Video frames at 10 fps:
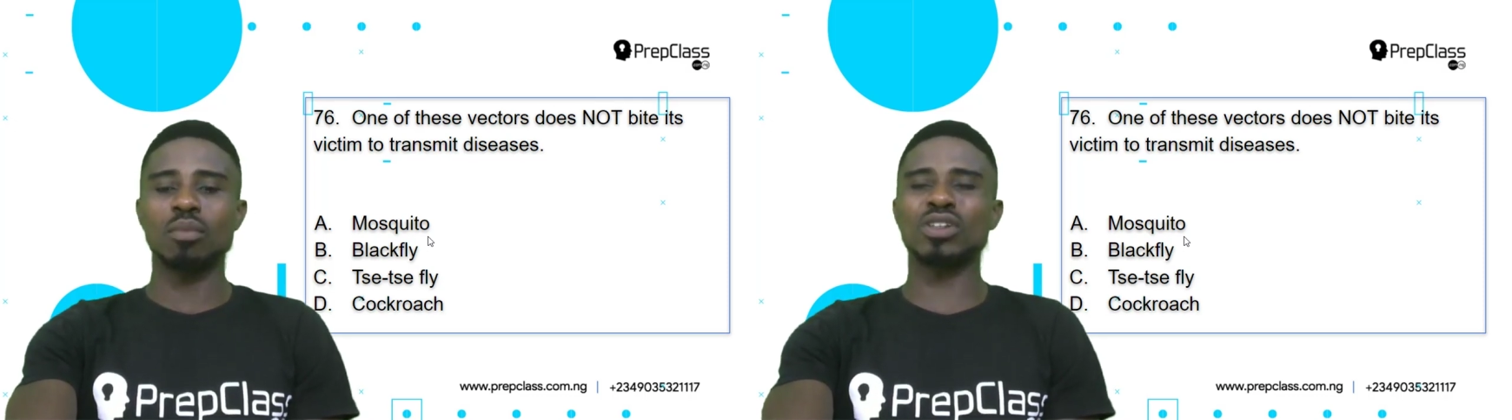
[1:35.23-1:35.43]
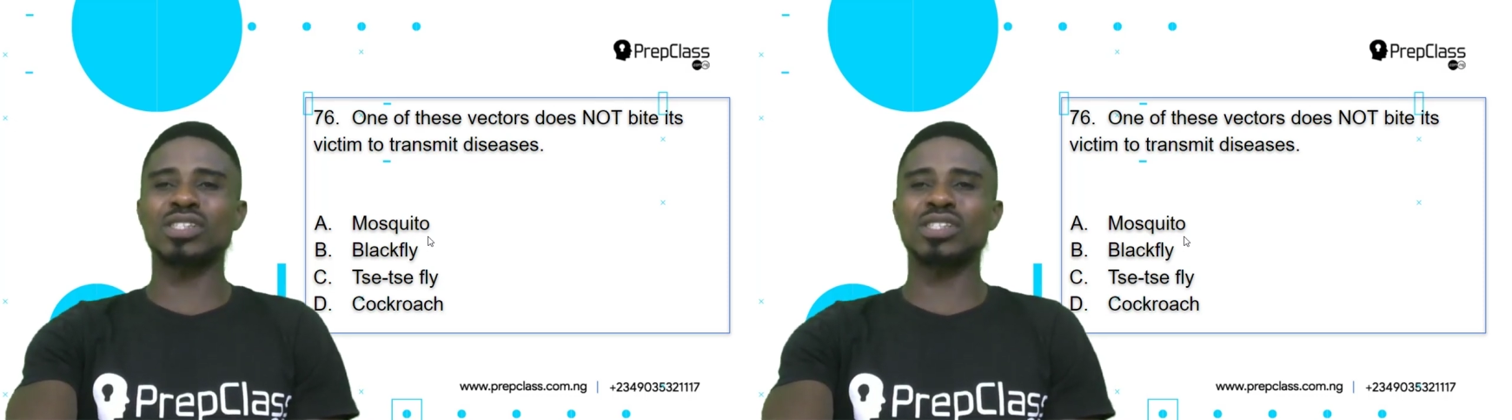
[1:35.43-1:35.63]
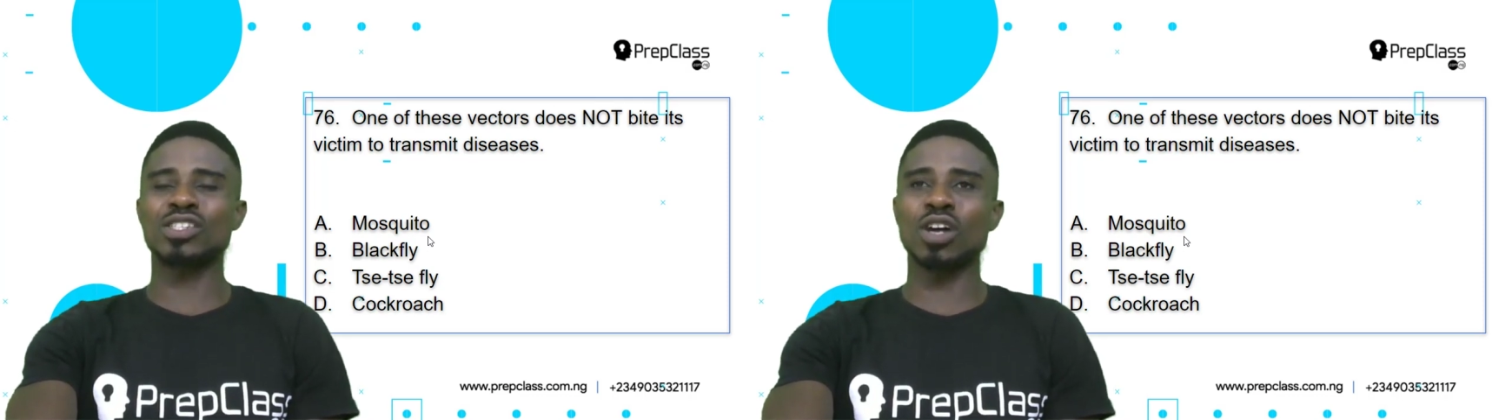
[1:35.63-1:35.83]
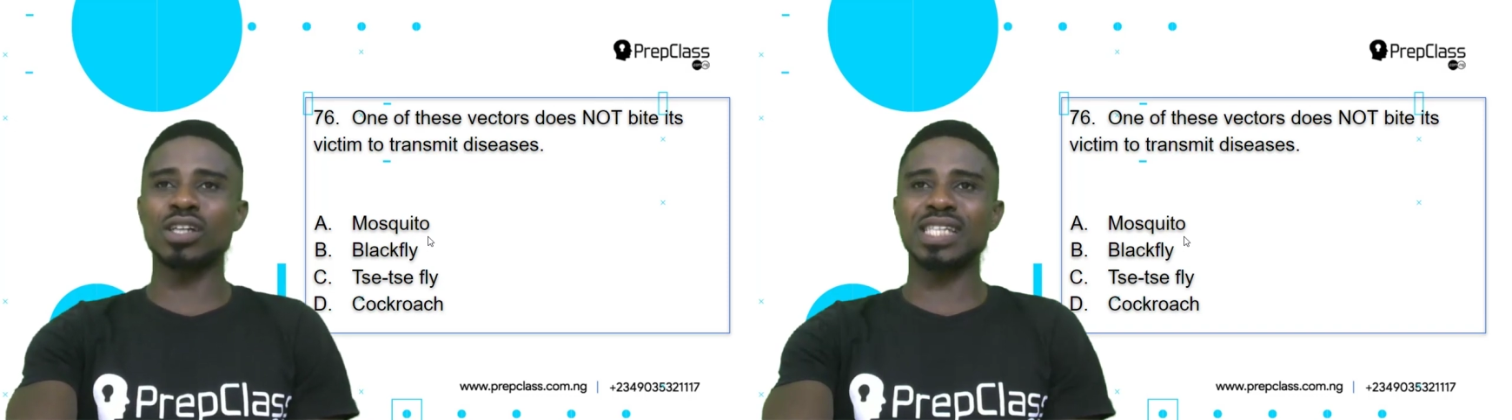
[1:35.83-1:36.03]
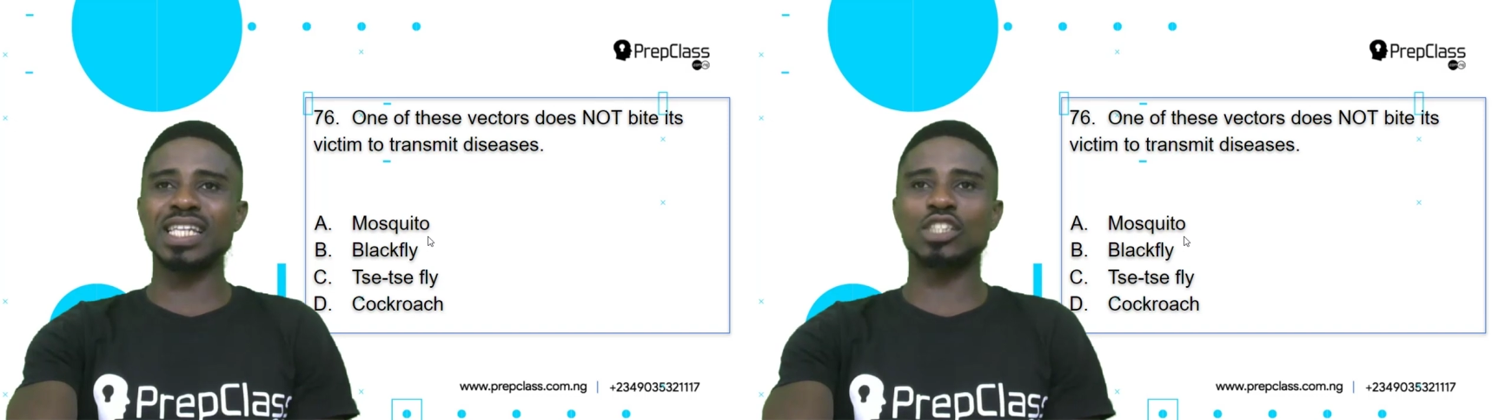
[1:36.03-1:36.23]
But it's
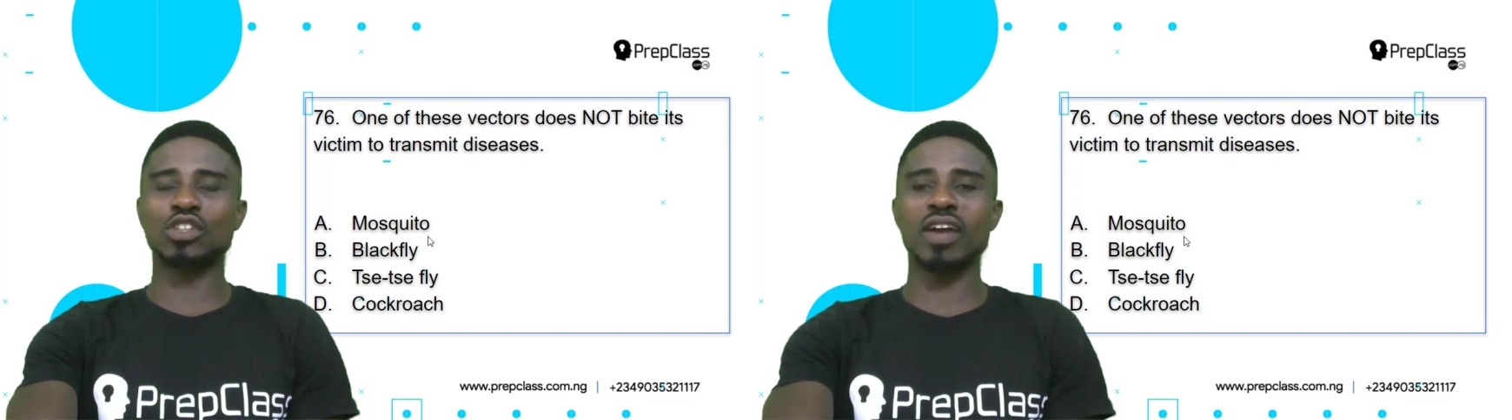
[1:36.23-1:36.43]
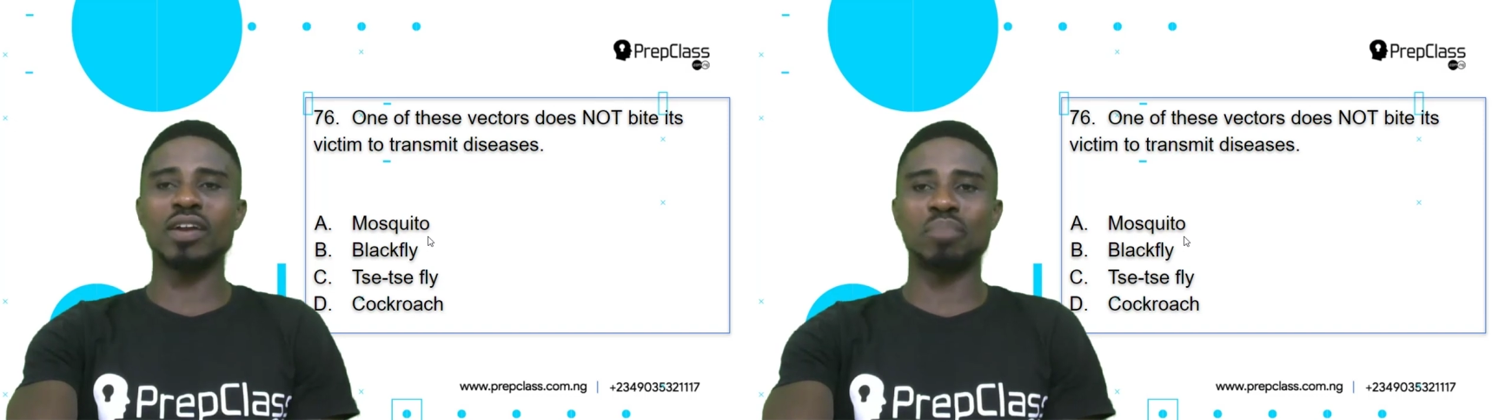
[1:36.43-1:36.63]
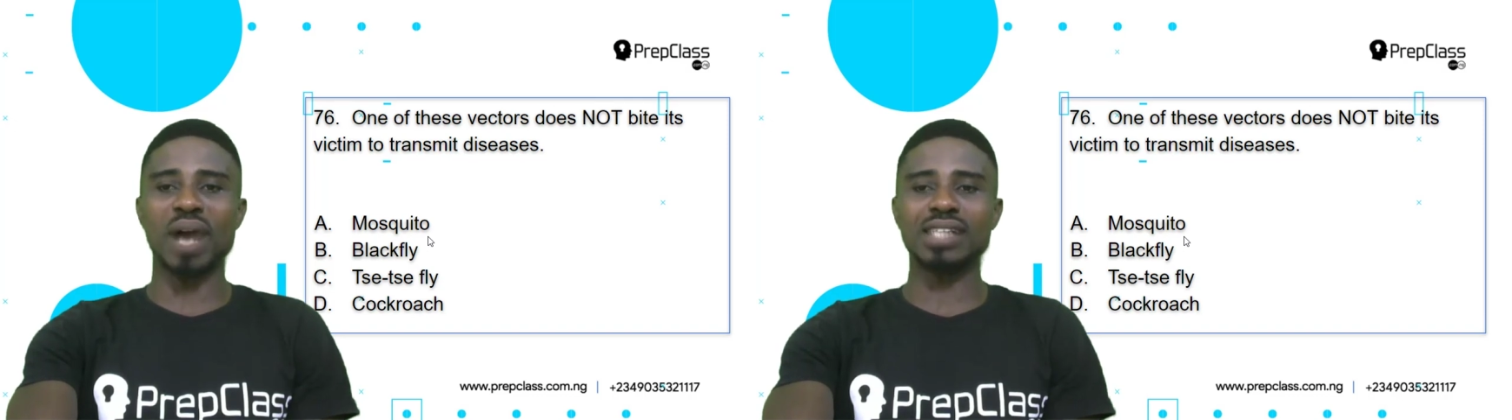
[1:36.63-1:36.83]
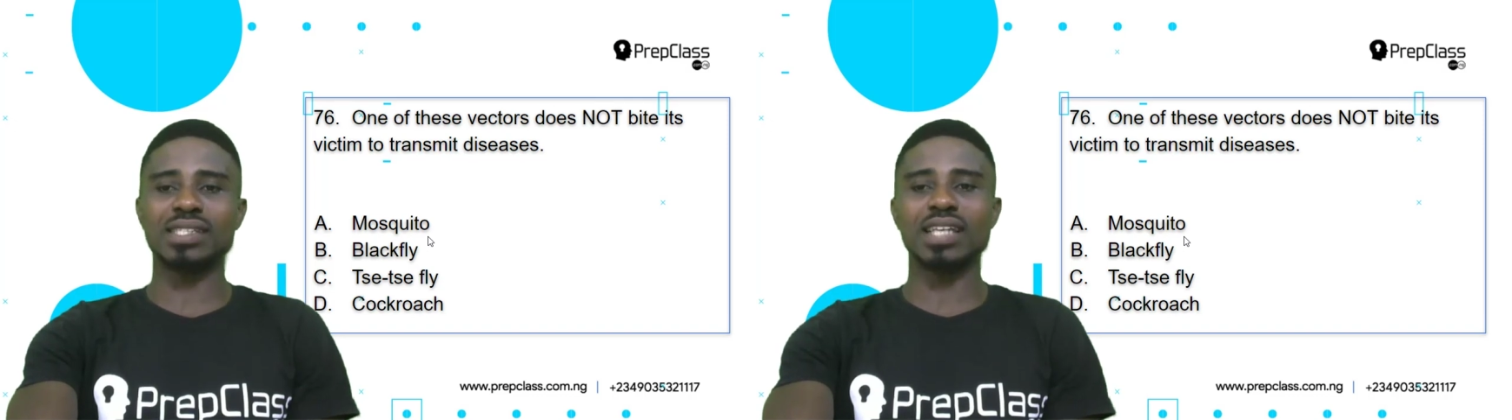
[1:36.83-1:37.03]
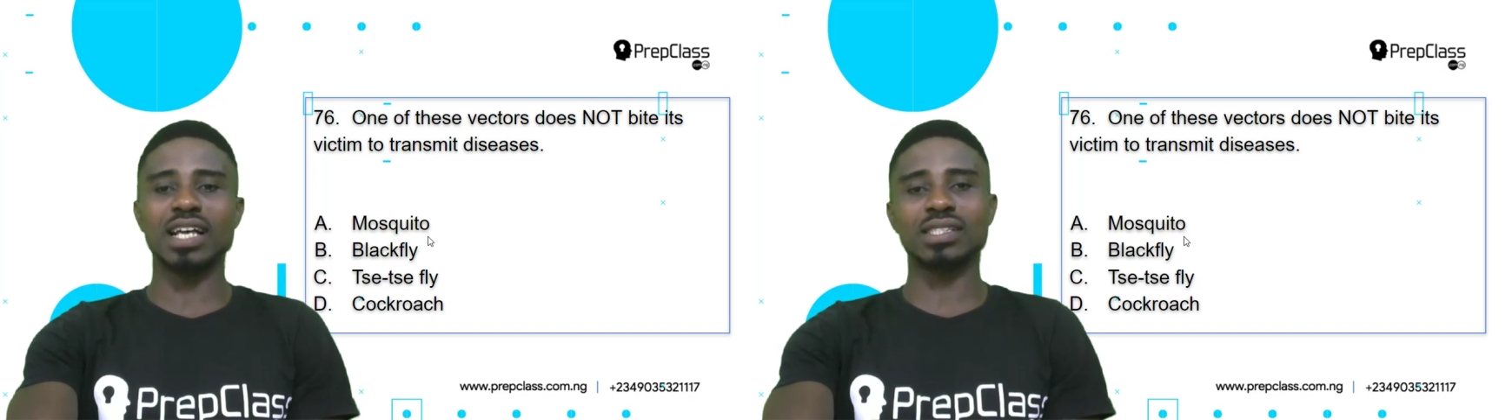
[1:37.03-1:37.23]
not literally
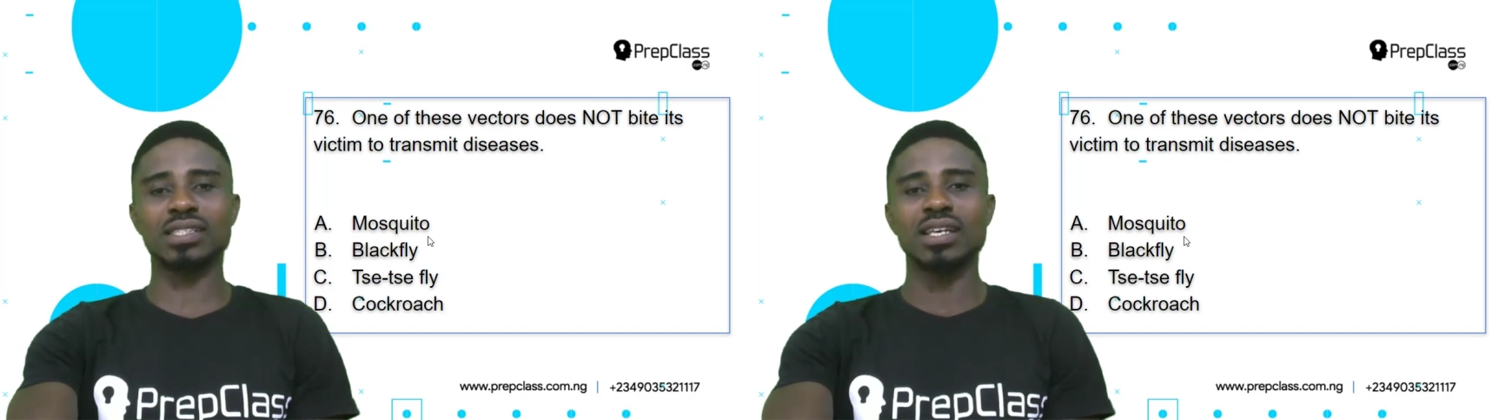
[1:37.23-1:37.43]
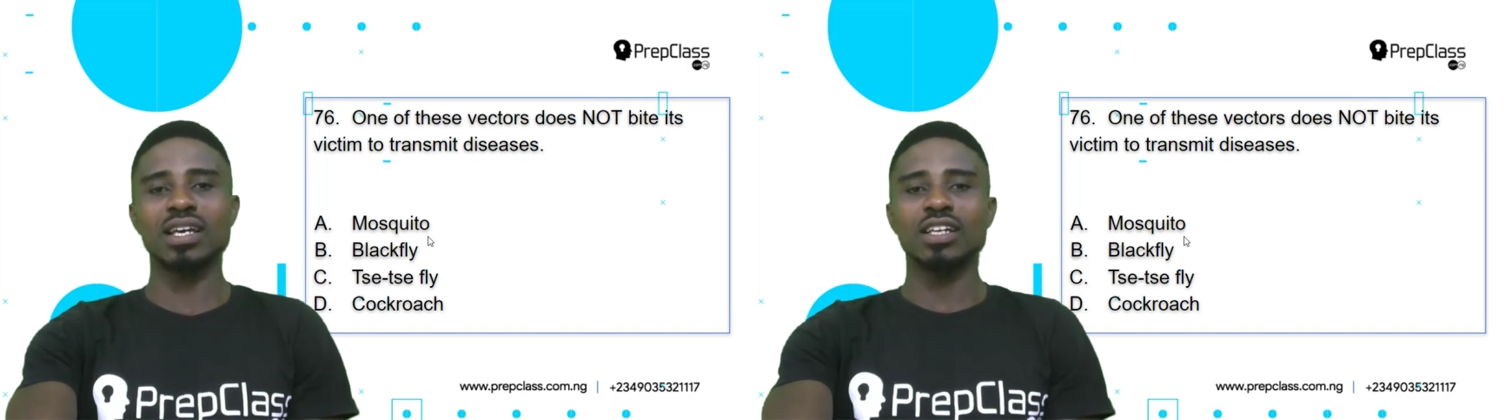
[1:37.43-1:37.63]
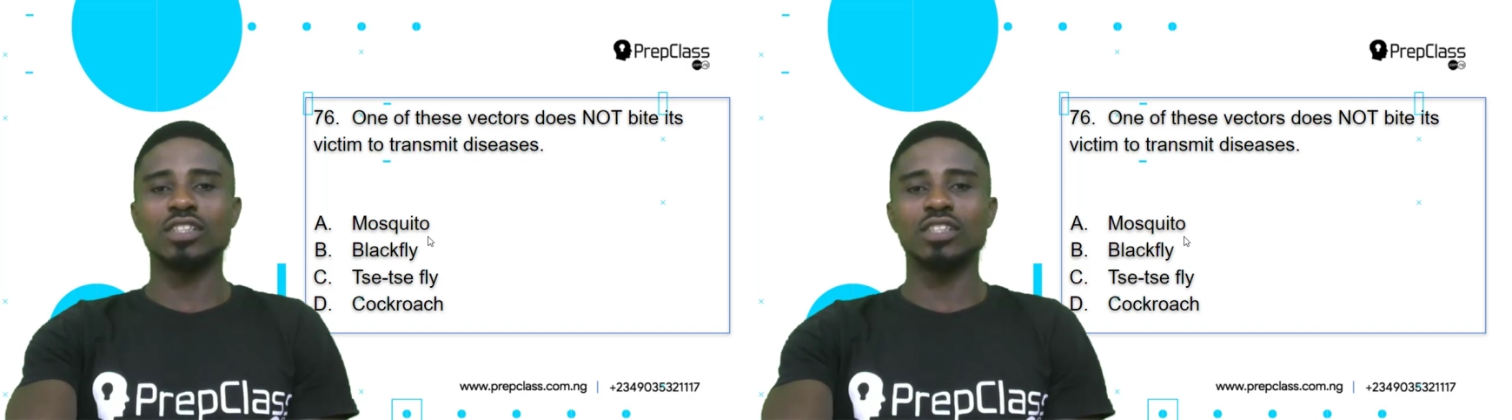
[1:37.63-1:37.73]
biting as